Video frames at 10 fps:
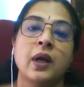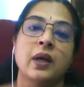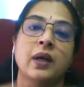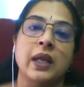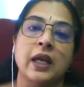
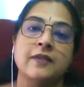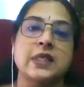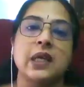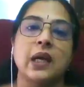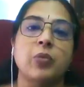
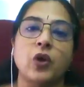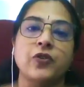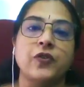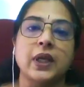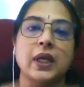lifestyle
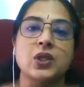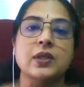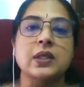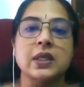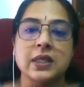
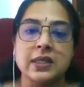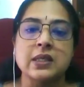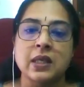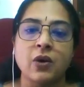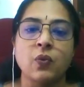modification
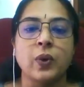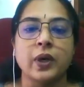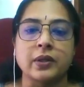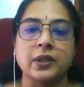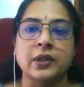is
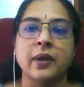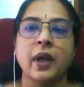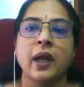worth.